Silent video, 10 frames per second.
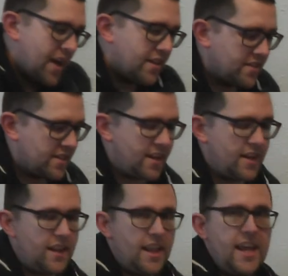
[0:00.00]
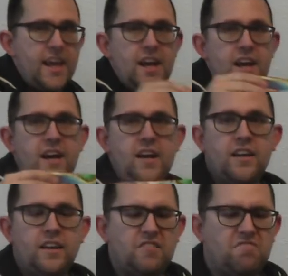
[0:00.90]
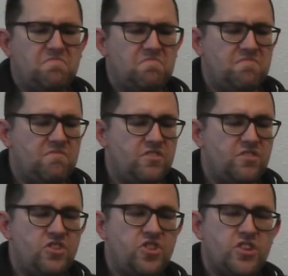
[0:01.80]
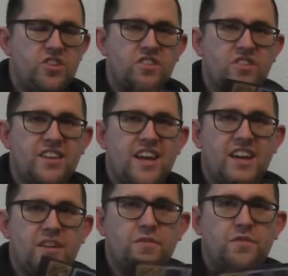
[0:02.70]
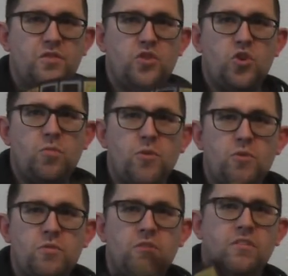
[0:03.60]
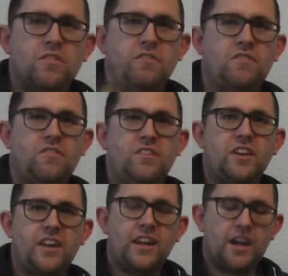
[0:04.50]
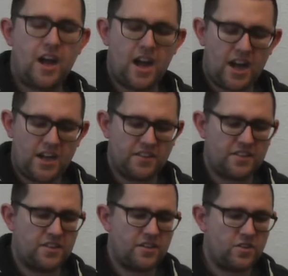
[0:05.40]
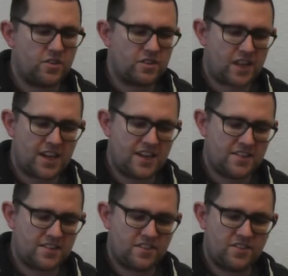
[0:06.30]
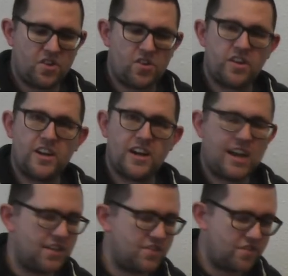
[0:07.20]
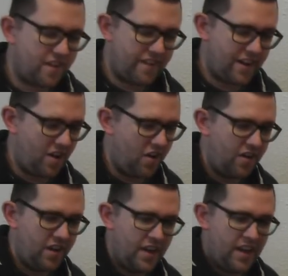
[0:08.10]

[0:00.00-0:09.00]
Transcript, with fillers: mats and they are just kind of normal card that looks like it's not going to last very long.